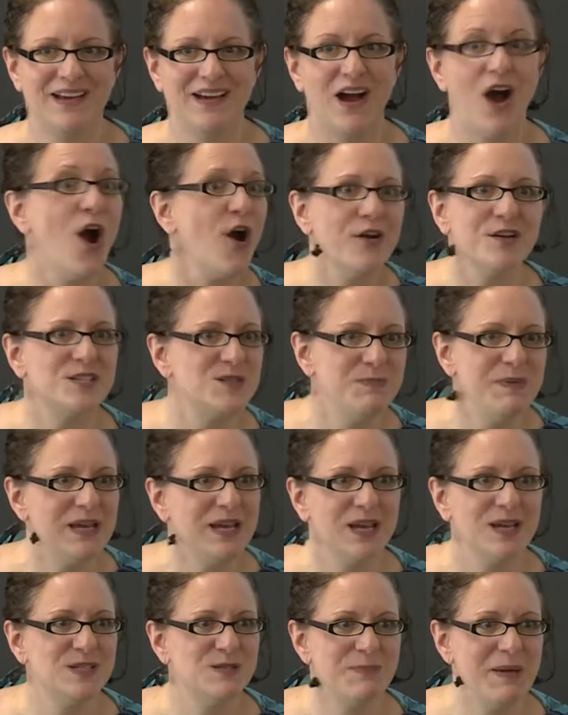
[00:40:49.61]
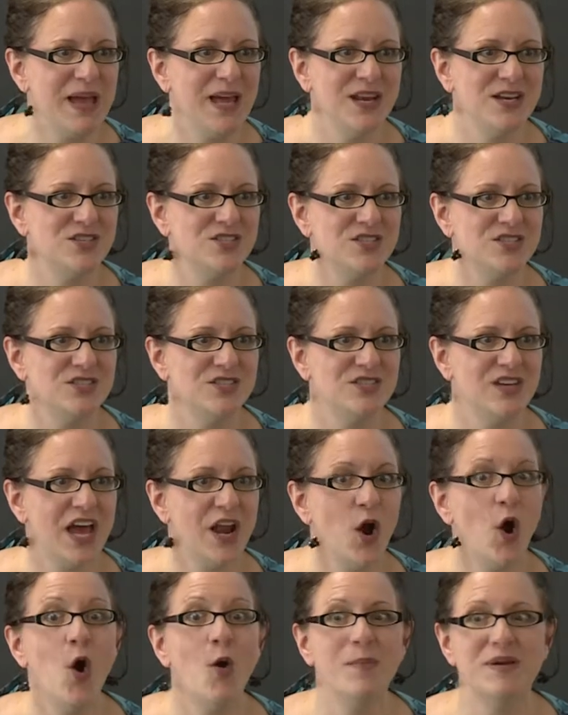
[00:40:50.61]
aren't speaking Spanish
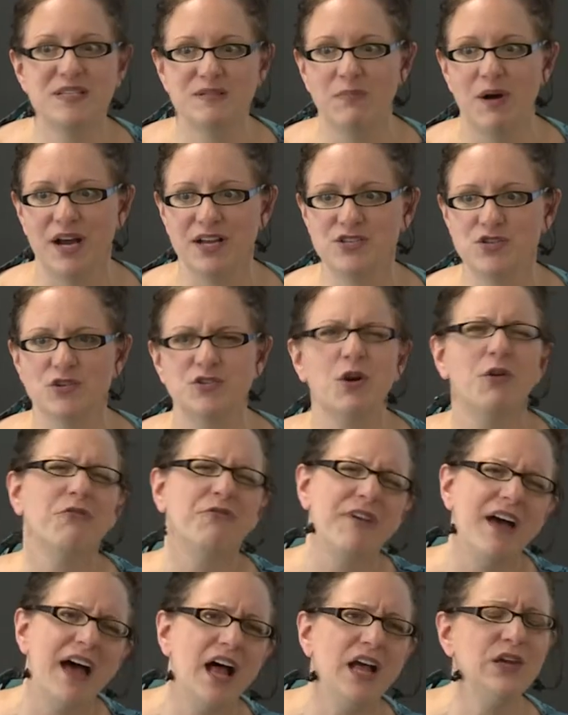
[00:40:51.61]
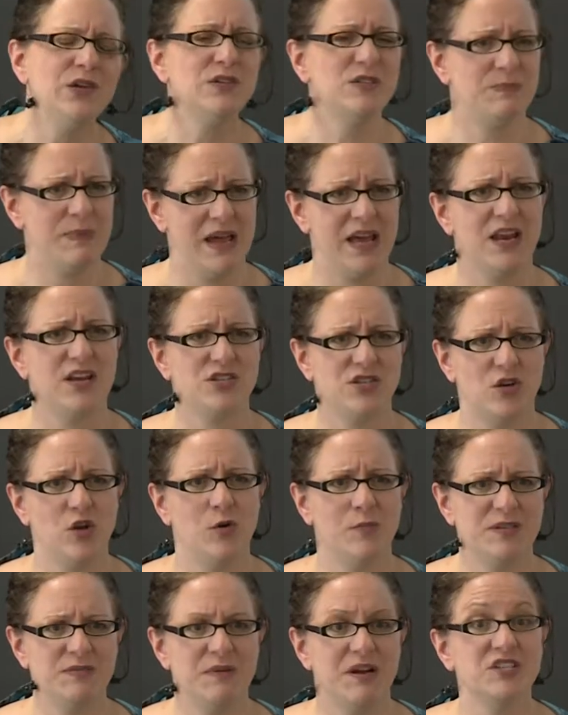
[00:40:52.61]
at home as much or don't value Spanish at
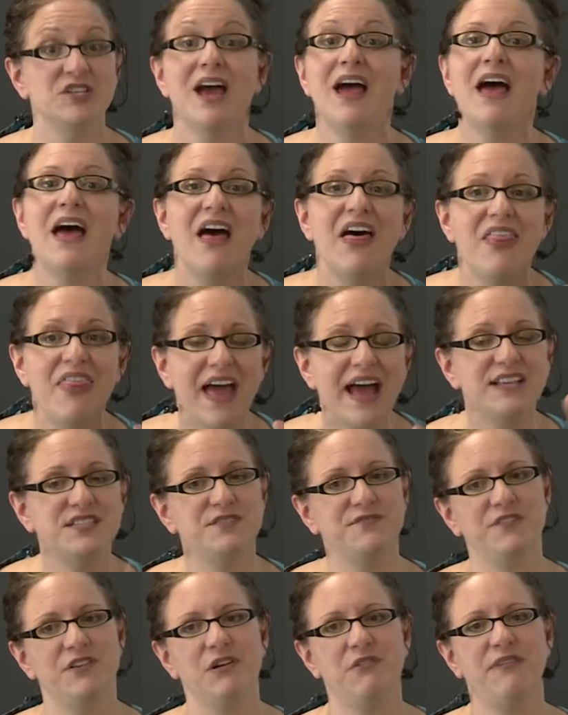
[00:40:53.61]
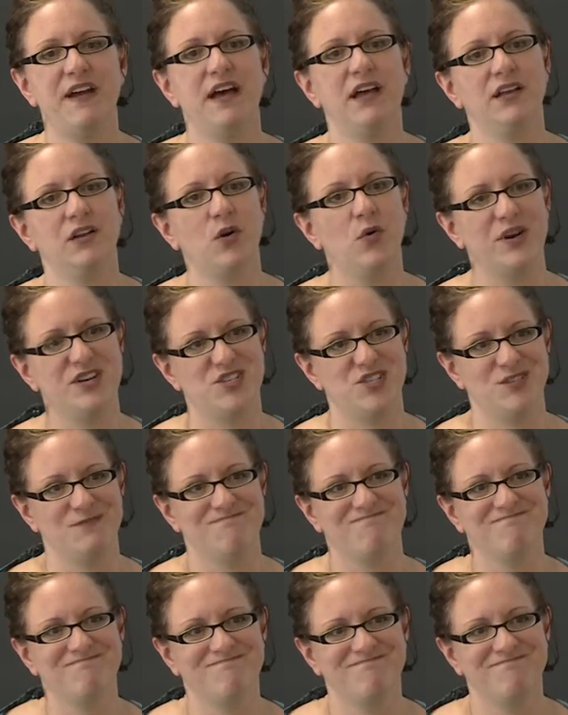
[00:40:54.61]
home as much? That's a very valid question.
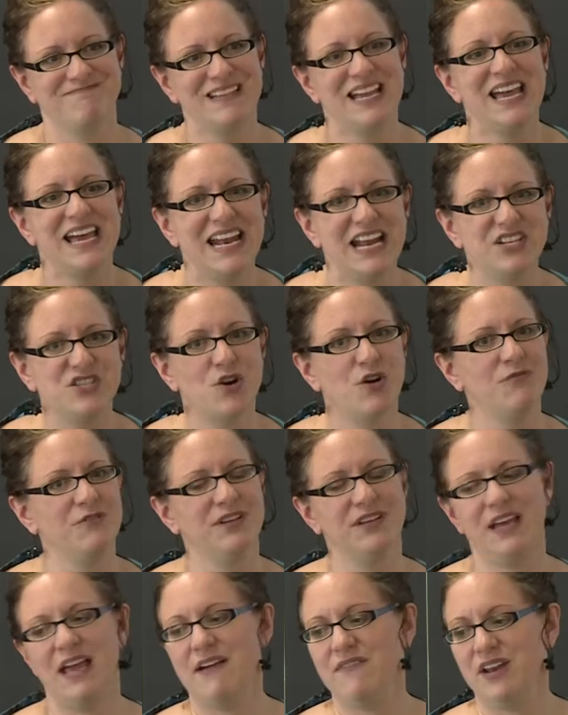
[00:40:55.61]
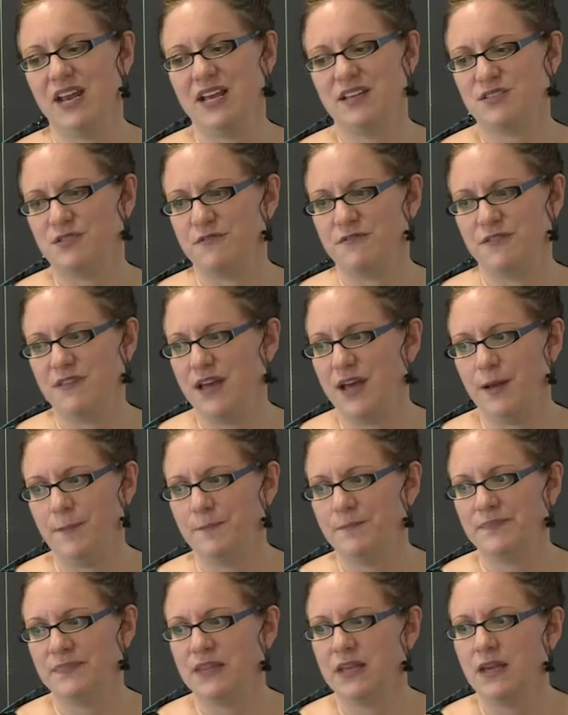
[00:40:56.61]
And I don't really have an answer for that.
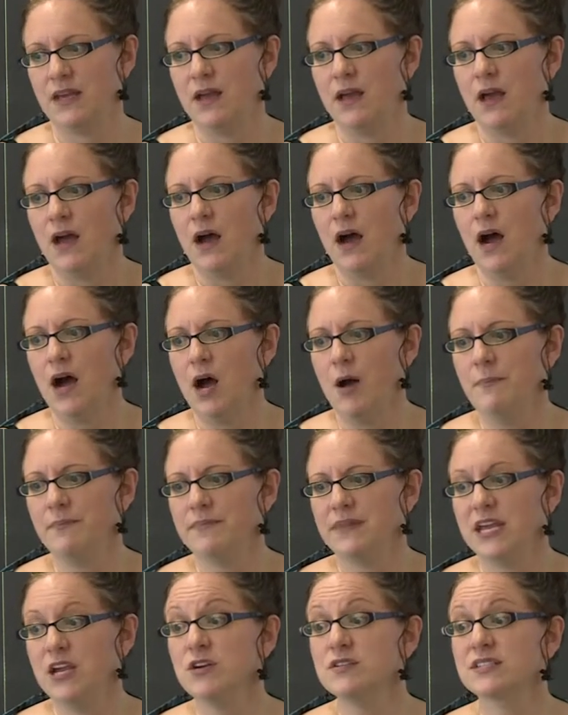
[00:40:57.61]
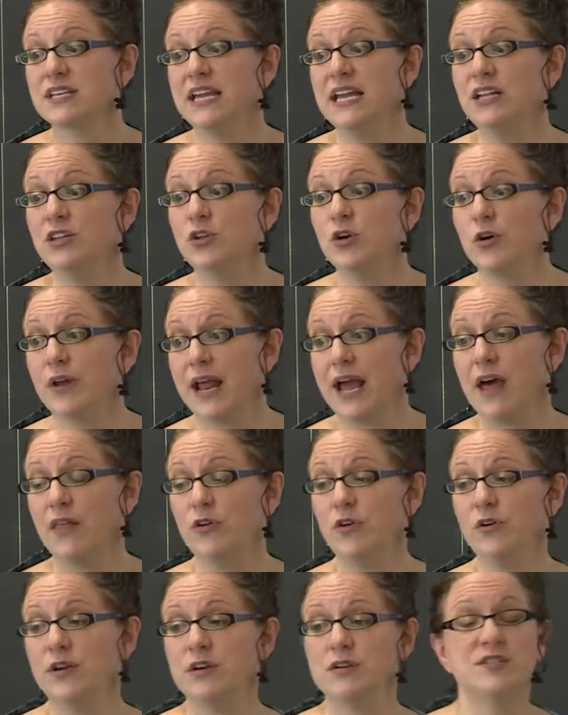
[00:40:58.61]
Um, here's quinto
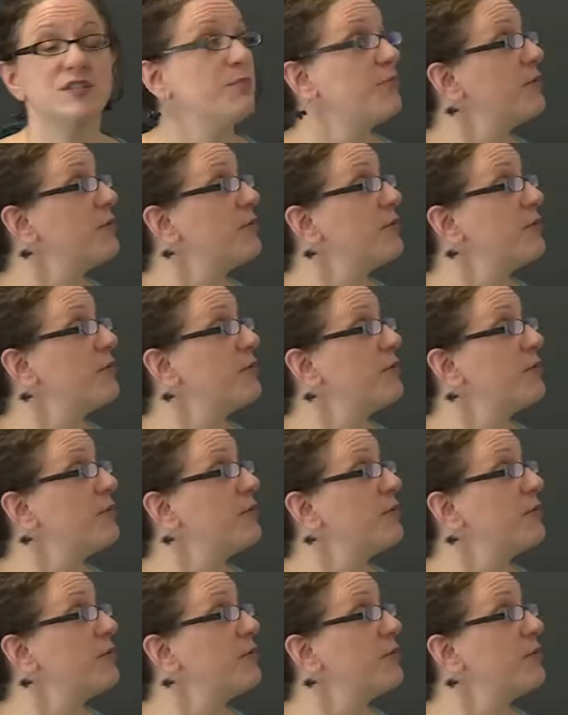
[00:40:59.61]
grado. Here's the